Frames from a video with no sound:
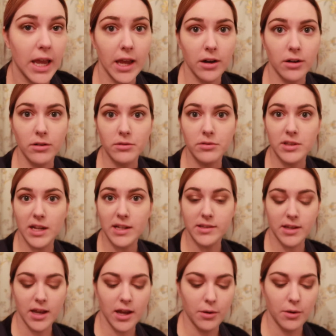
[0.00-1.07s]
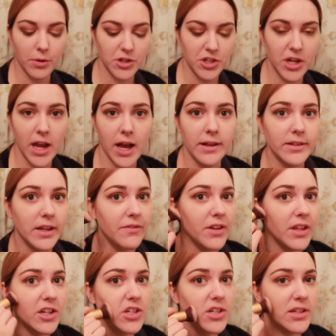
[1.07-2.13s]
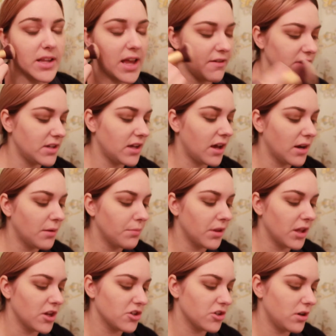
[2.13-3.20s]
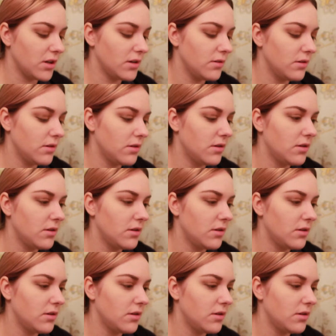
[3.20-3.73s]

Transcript: Hale, that's kind of what she has. I feel like she doesn't have a ton of blush on.